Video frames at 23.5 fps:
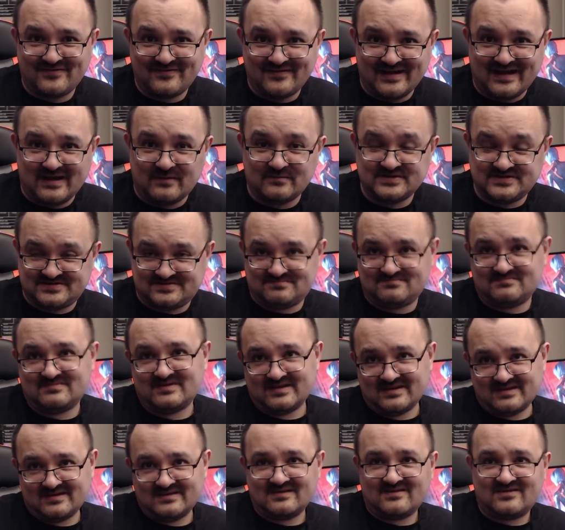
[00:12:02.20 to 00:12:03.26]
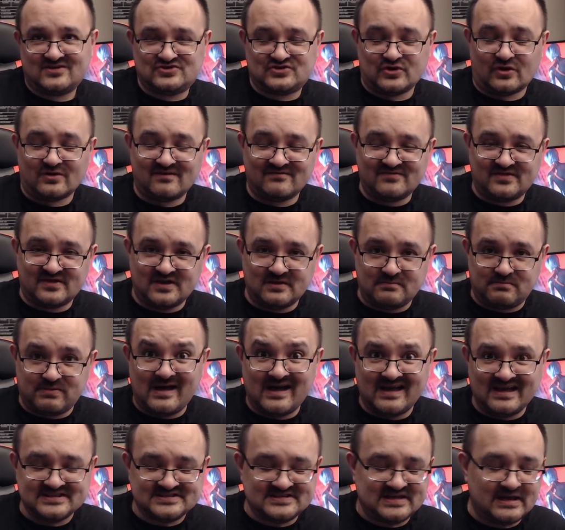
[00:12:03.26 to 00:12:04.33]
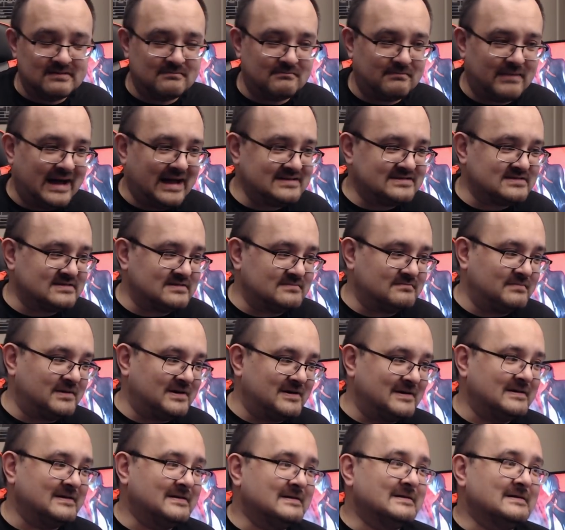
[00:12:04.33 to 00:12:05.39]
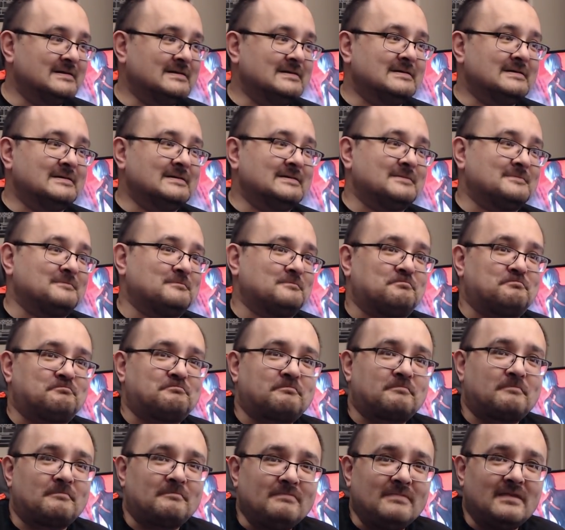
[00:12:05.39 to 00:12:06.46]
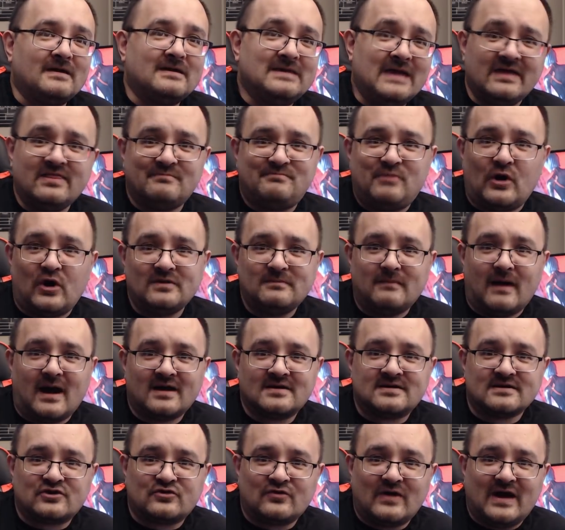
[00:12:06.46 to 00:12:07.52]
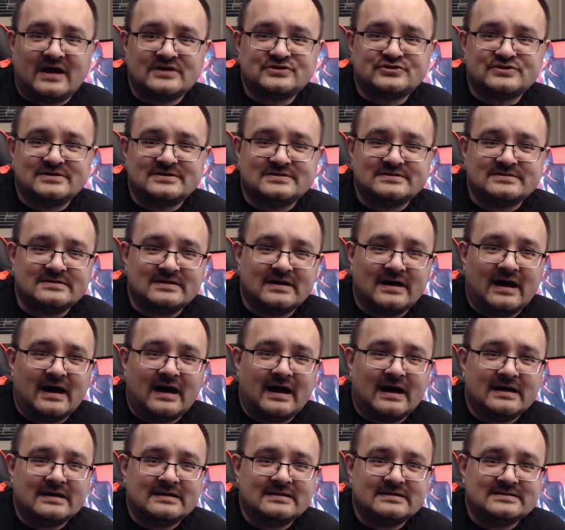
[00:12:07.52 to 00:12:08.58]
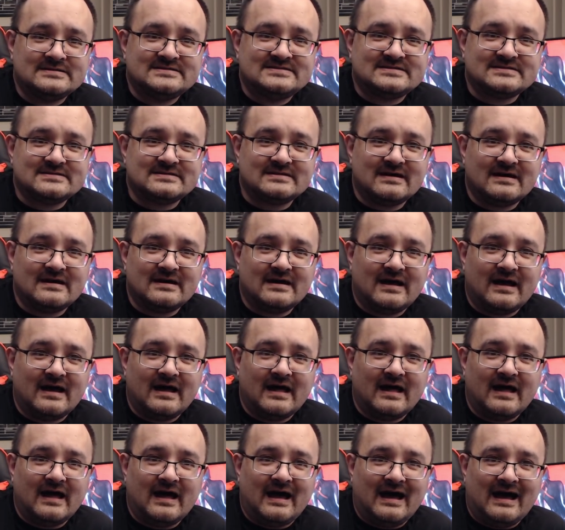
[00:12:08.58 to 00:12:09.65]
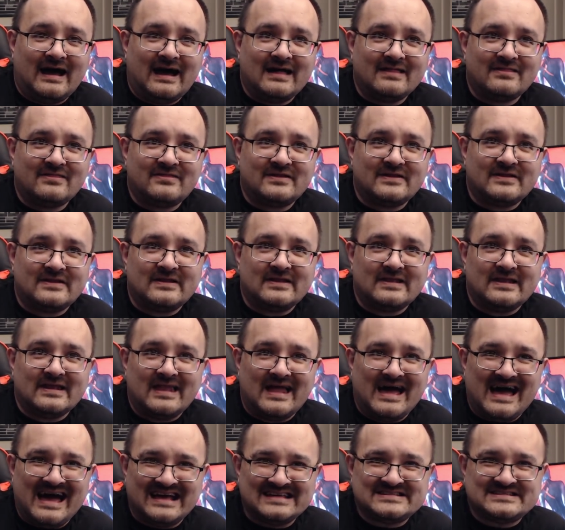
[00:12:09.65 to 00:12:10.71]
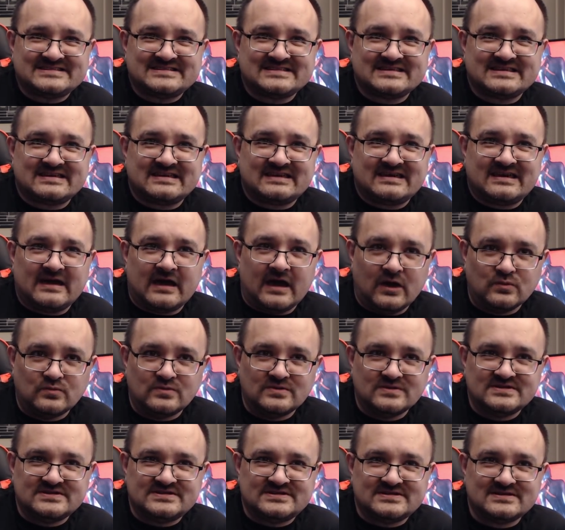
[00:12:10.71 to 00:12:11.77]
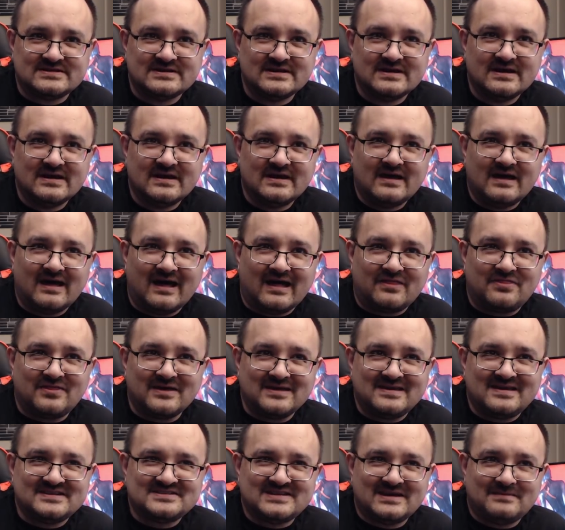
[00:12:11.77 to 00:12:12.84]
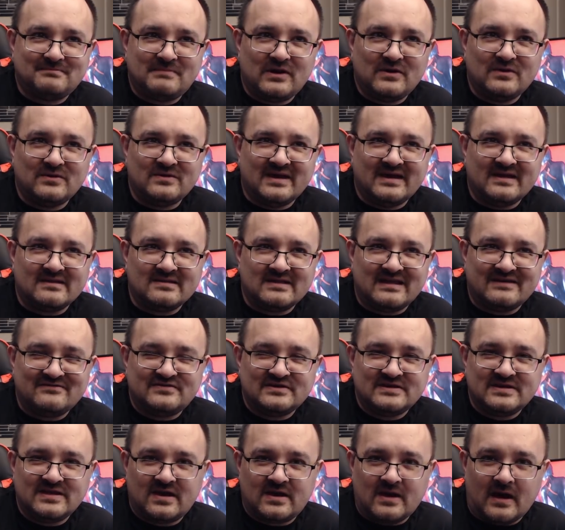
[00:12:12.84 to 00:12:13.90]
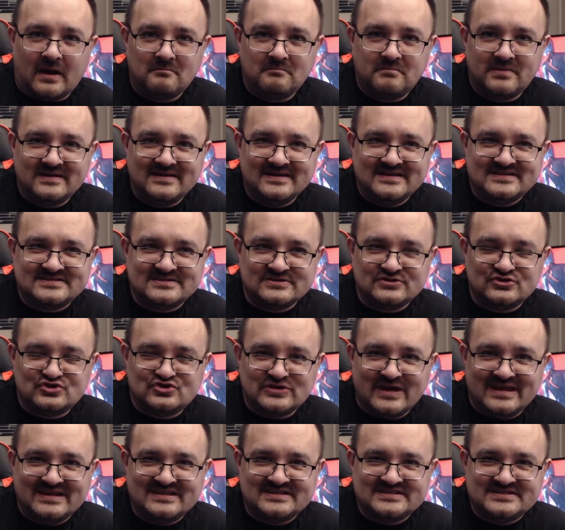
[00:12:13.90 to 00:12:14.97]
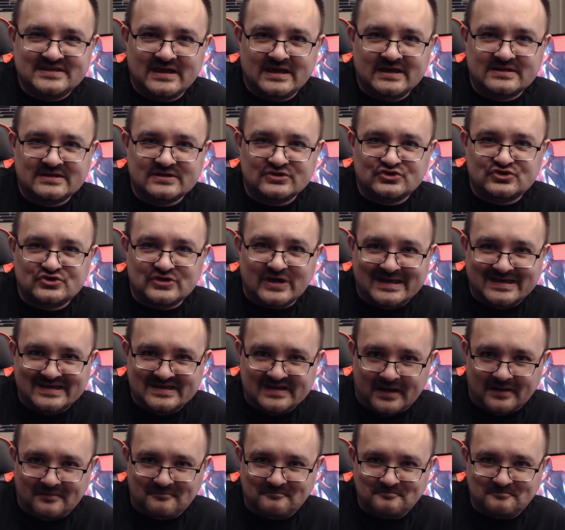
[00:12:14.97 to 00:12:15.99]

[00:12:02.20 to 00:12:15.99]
That was sort of the reply I sent back to them. But yeah, the pod market crashed, and at the last count, I think it's about 11 companies in Shenzhen in China,